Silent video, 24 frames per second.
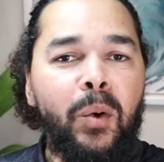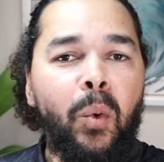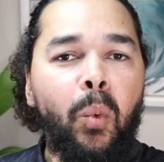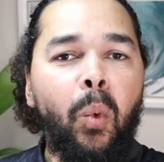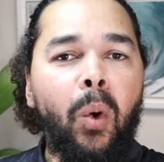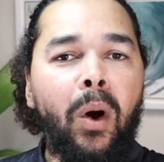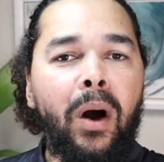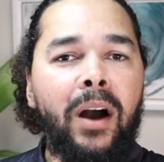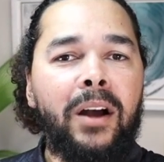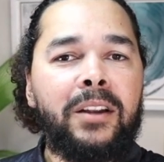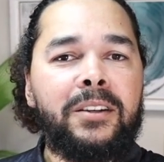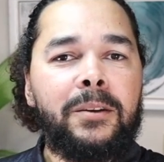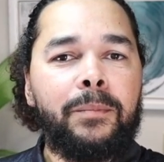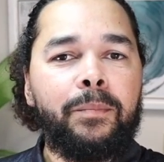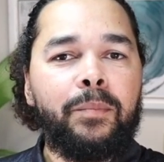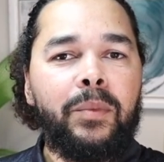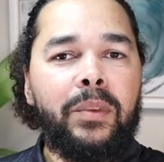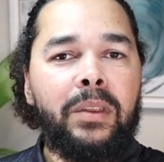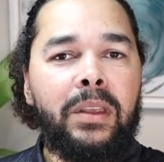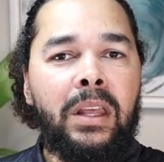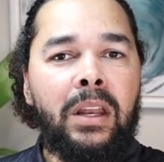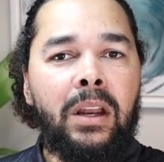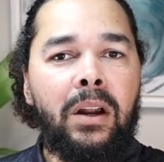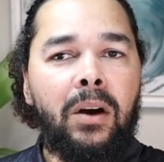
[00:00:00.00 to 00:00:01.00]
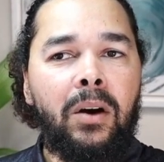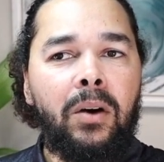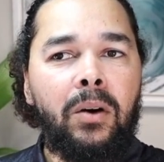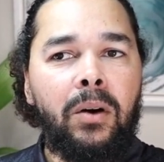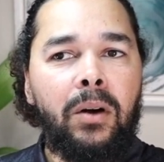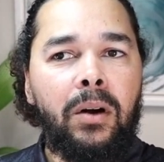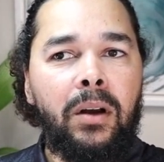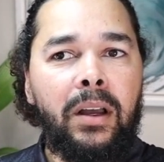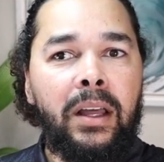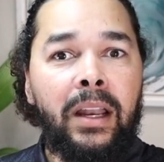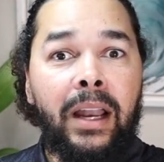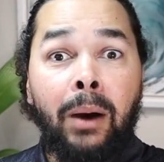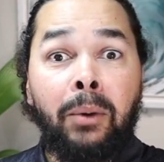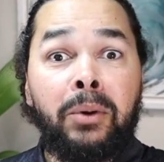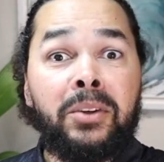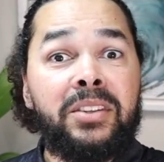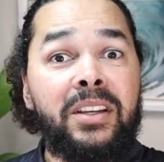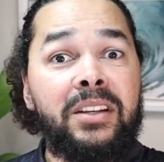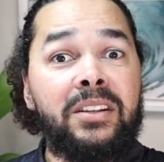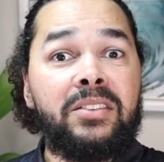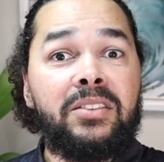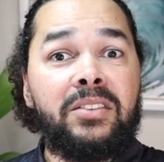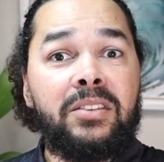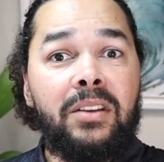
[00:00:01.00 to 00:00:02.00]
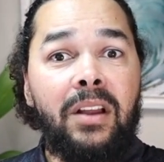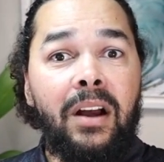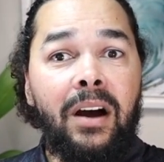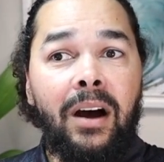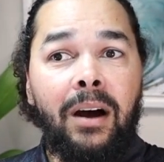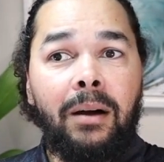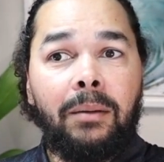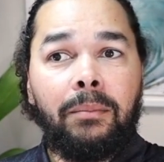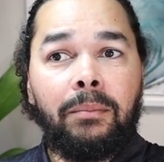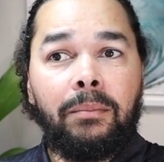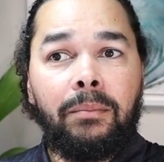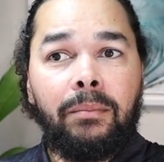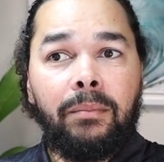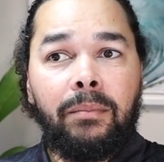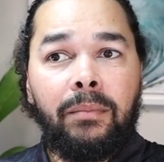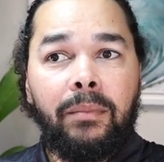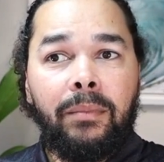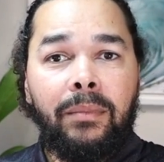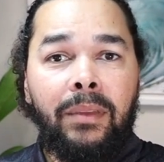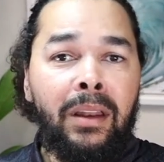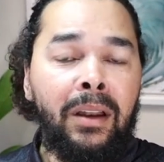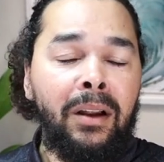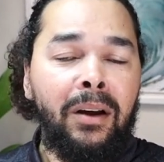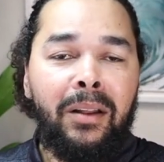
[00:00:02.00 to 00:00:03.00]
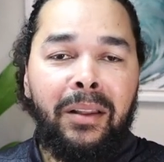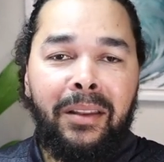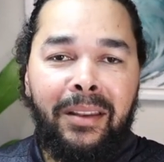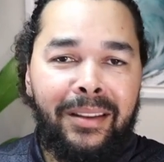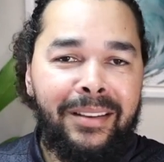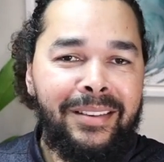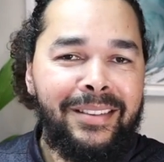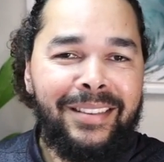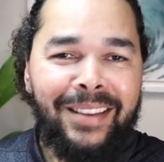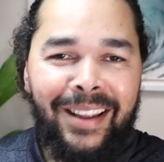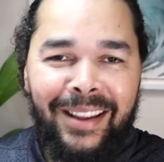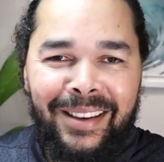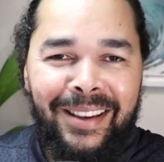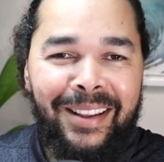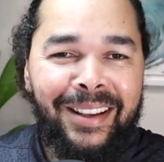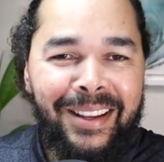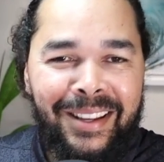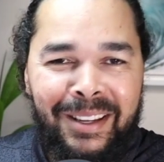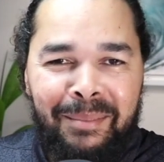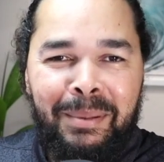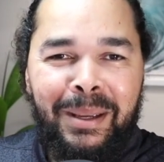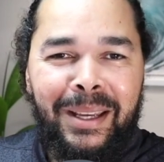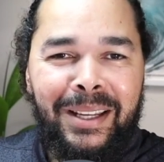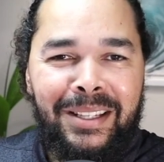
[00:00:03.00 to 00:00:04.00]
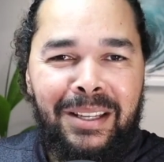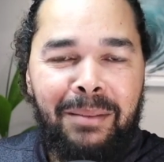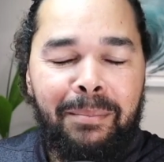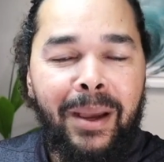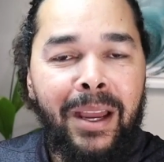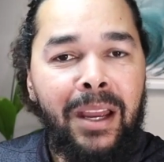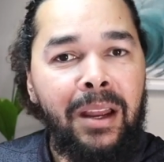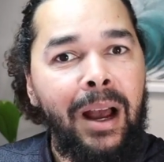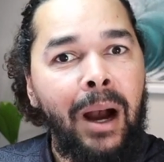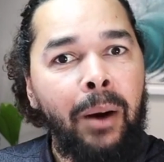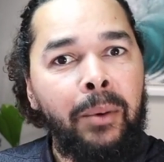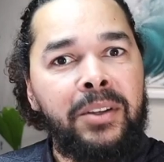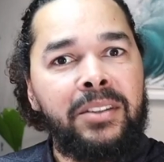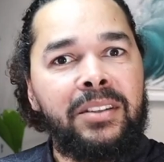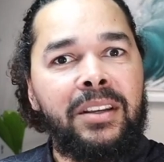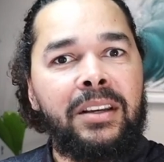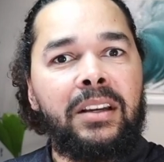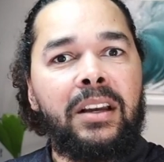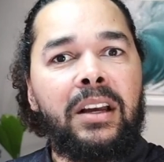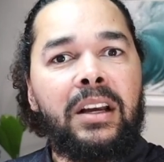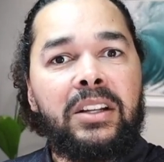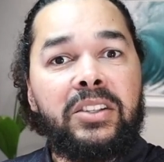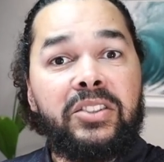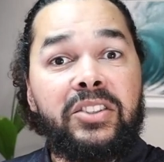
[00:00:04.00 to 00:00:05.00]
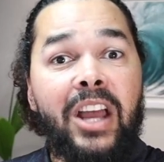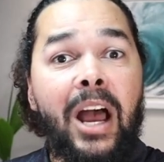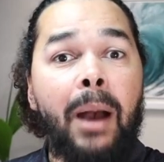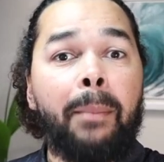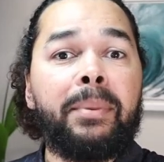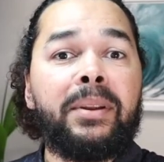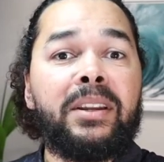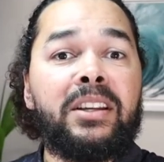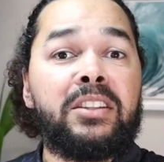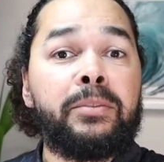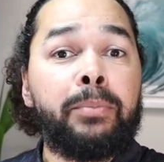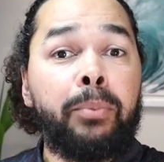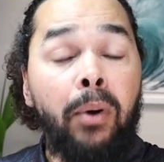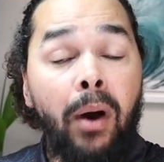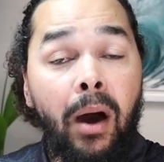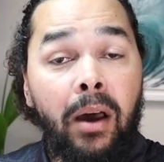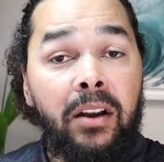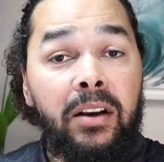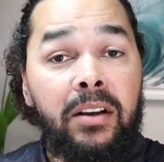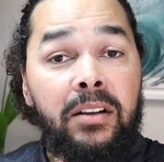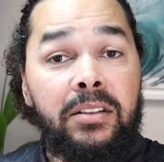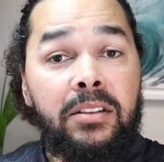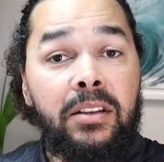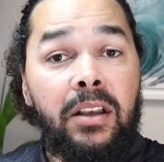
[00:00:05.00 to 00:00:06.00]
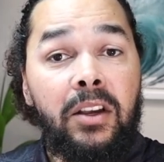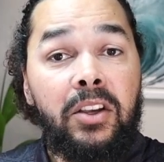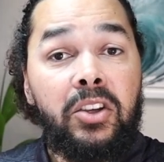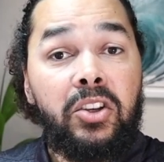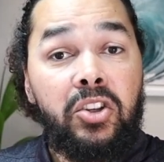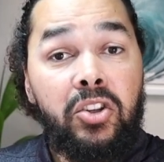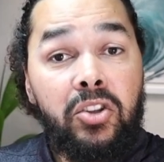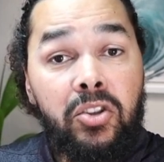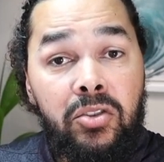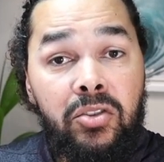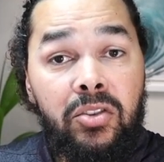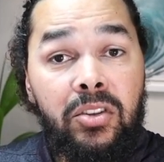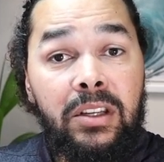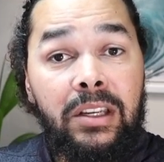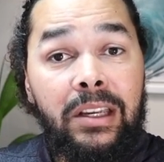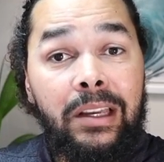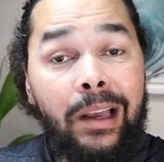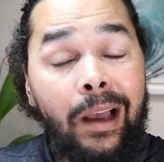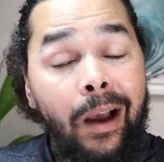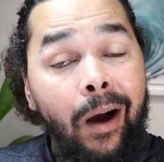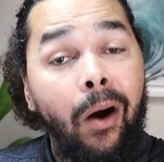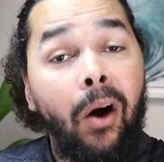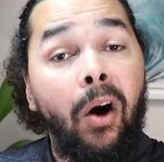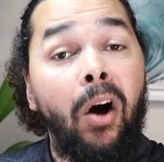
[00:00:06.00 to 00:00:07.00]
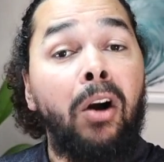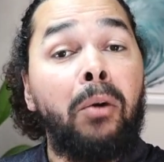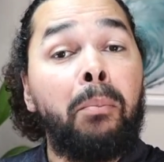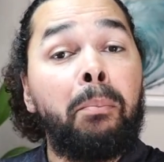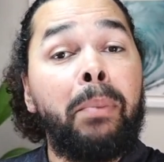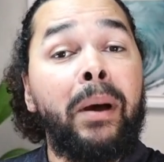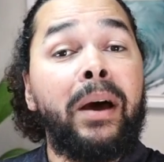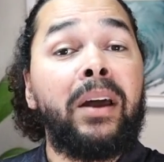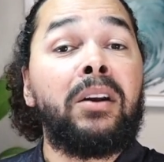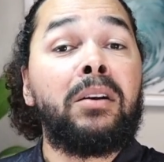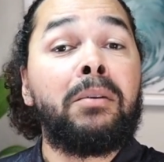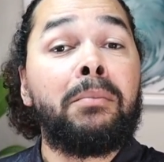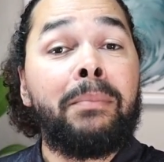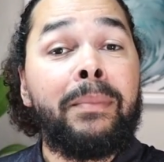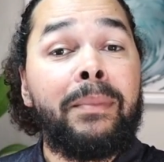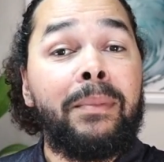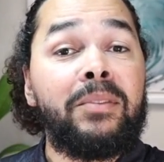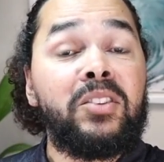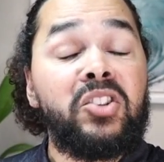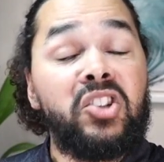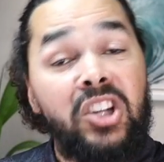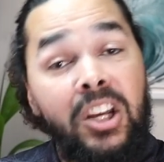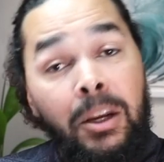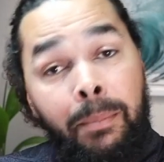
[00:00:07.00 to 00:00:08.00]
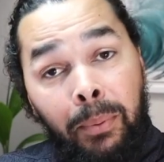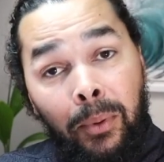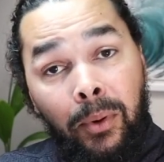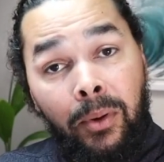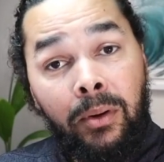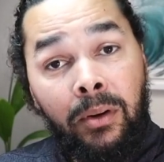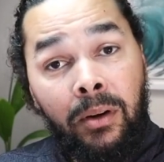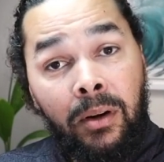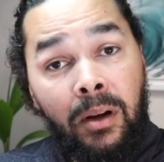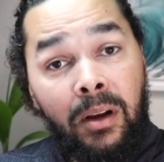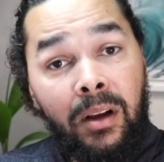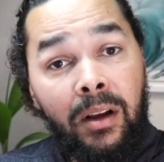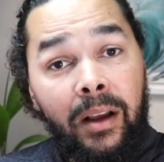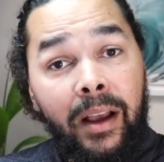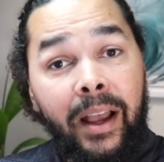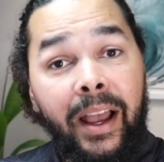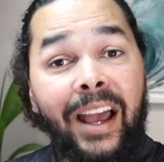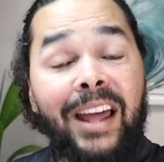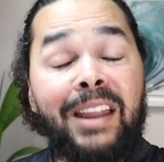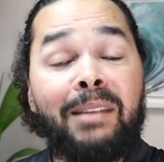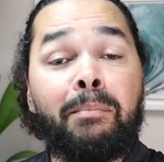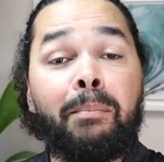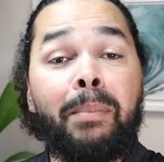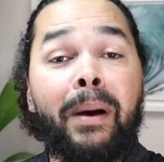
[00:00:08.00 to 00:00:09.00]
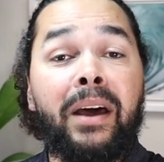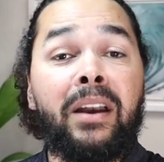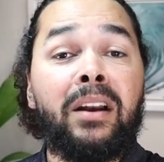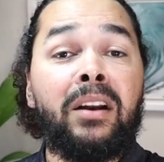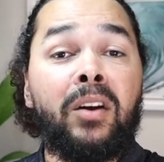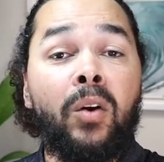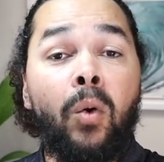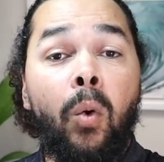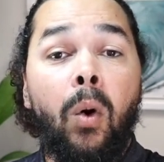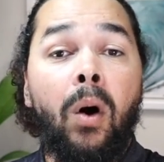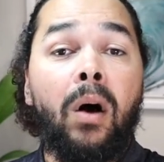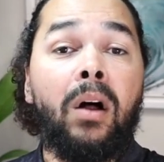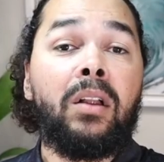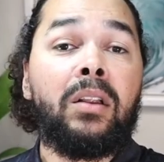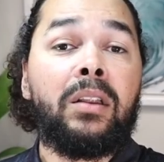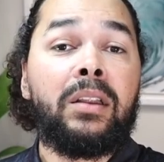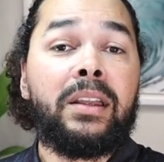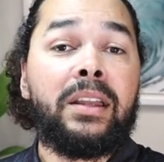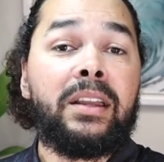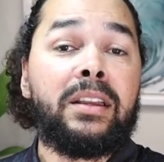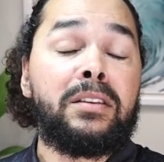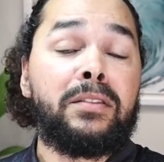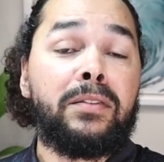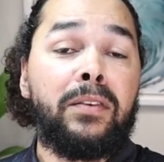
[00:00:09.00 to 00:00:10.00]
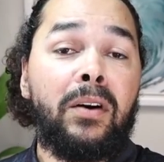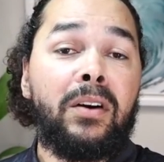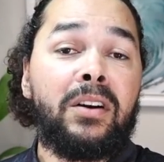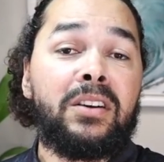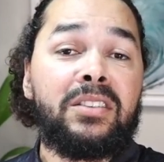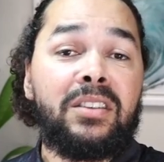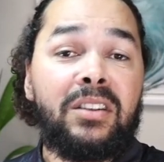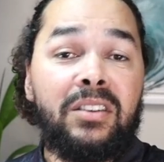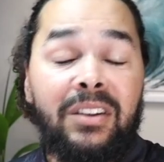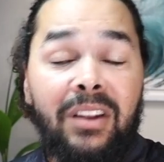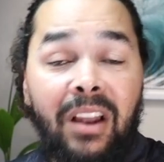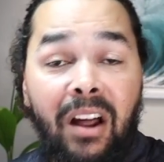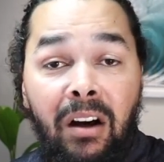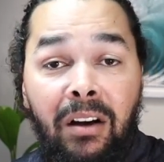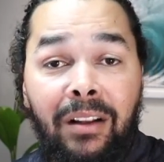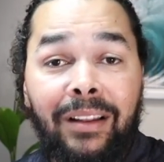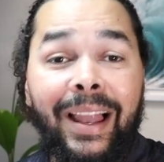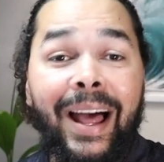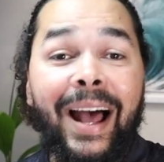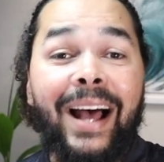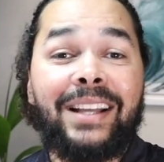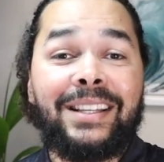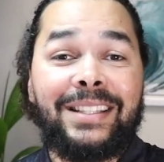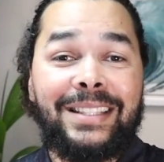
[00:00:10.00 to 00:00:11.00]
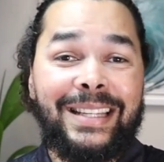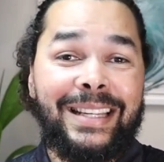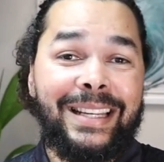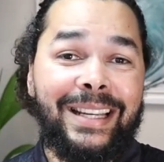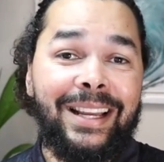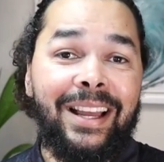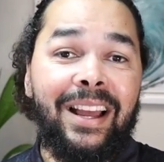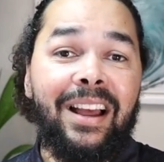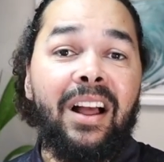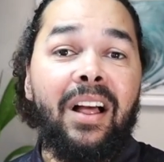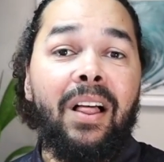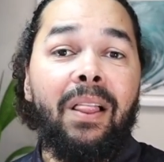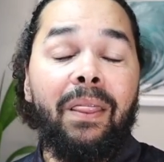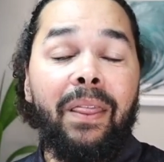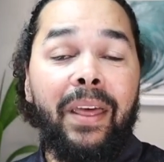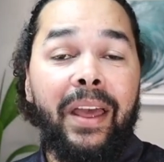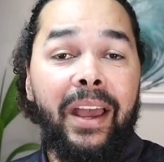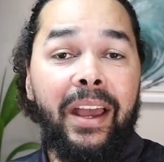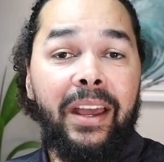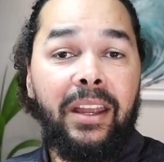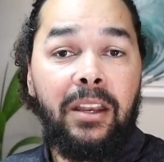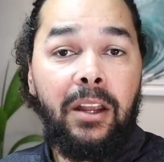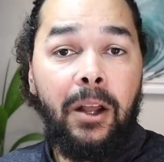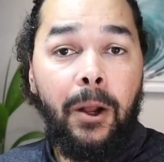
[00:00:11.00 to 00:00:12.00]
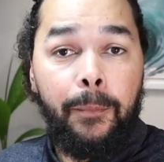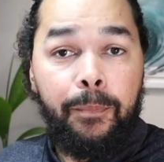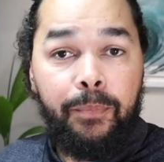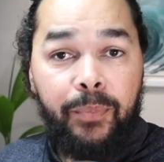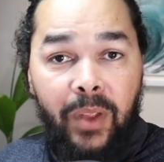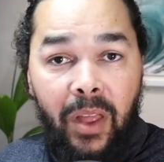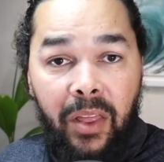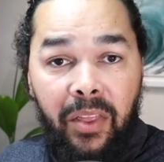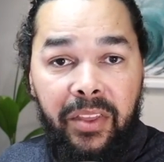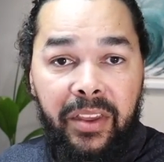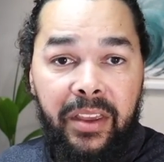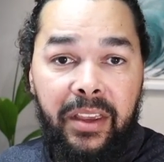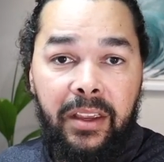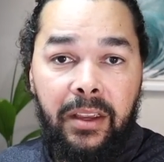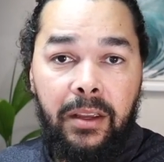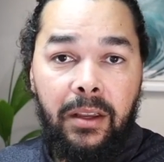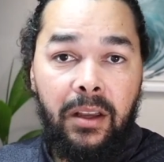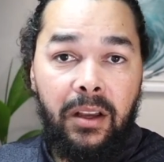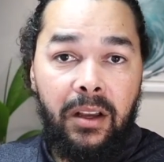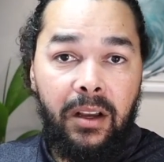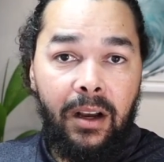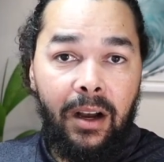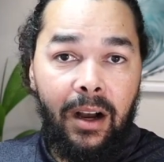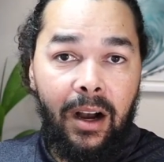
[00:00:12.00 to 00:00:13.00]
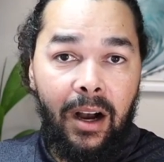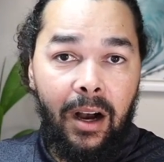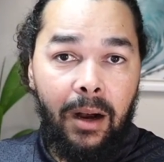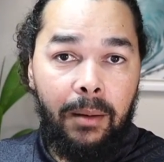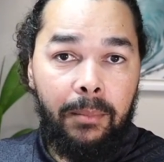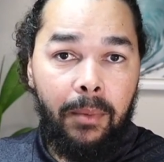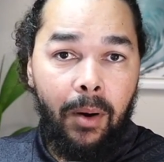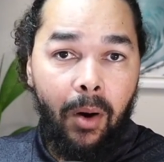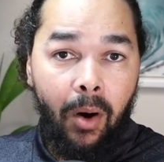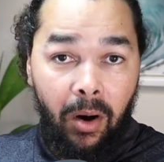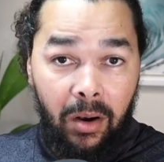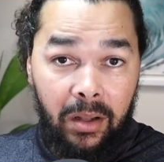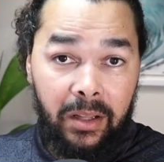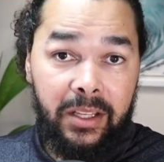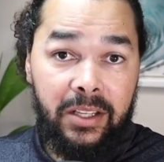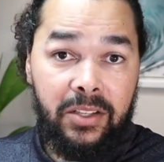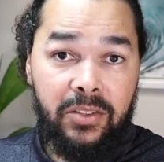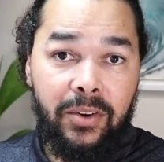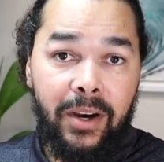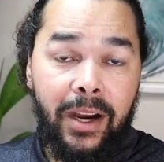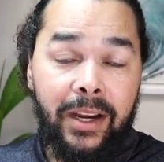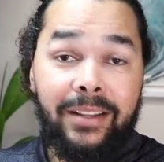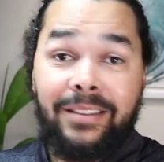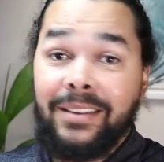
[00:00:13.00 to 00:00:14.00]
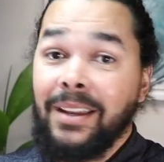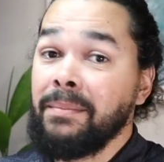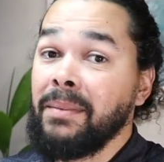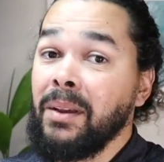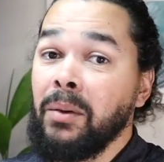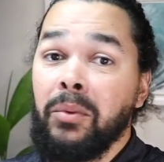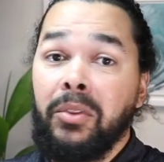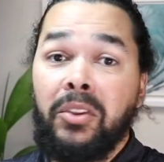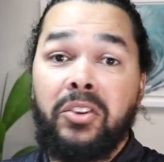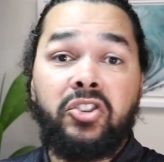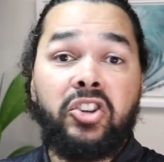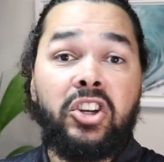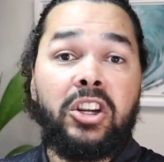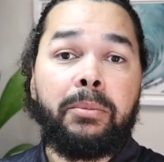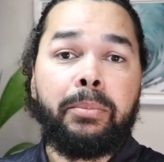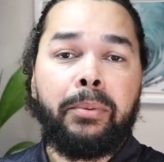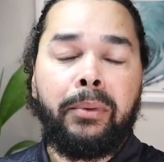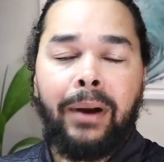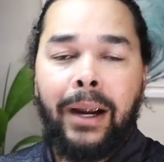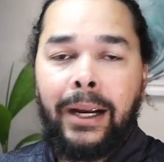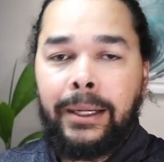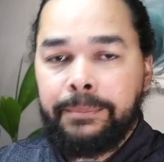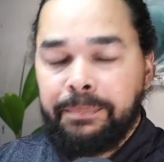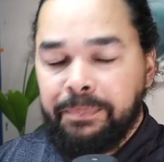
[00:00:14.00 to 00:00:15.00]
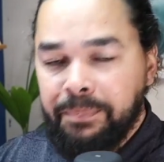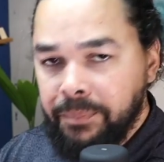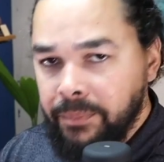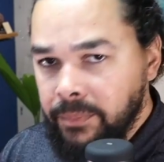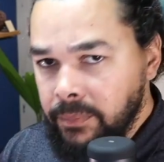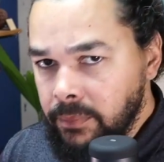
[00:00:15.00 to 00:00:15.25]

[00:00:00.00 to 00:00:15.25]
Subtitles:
what, and I would say, and this is not, it could be a debate. I would say Japanese products usually are better, cheaper, and better quality as far as long lasting than the Harleys, right? Same thing with the Jeep, right?